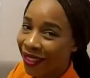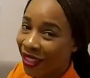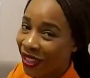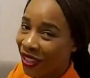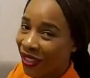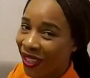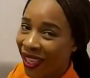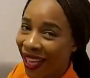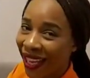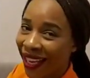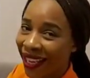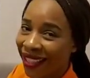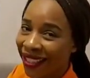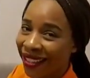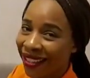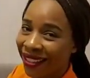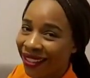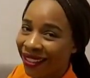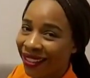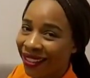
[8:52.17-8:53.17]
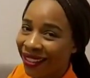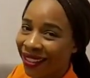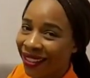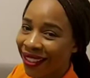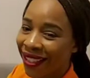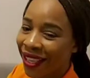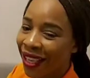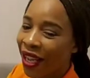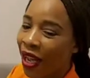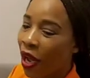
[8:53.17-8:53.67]
Do you get it?
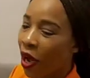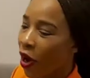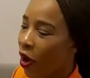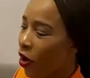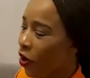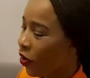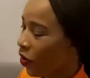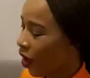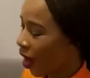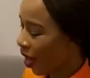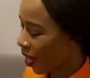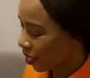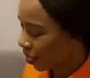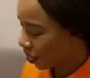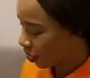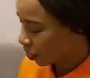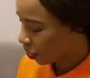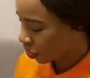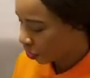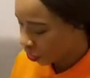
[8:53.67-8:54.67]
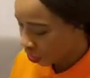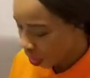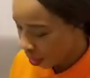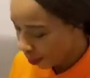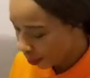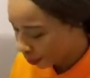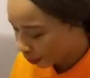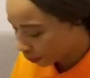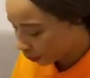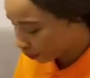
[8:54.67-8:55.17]
All right, good
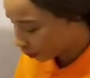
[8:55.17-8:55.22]
job.